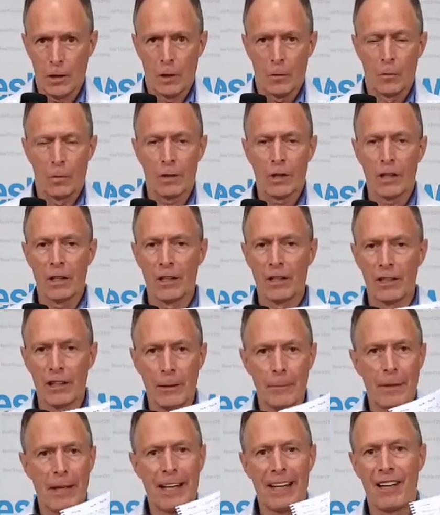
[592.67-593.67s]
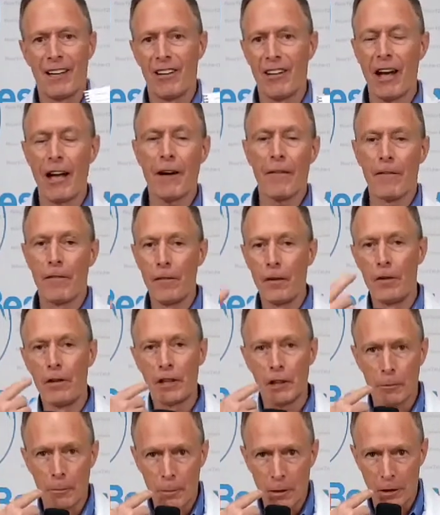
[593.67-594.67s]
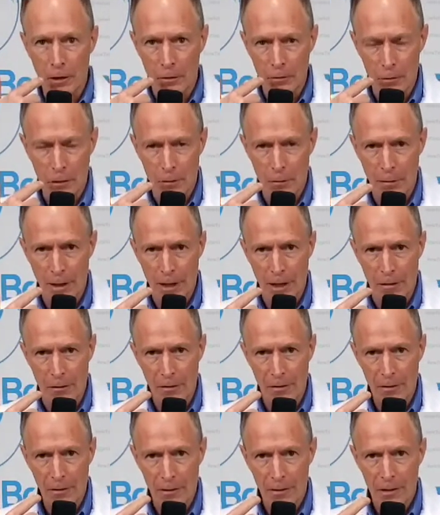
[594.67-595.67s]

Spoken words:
we're going to eliminate a lot of food that you're putting through your mouth.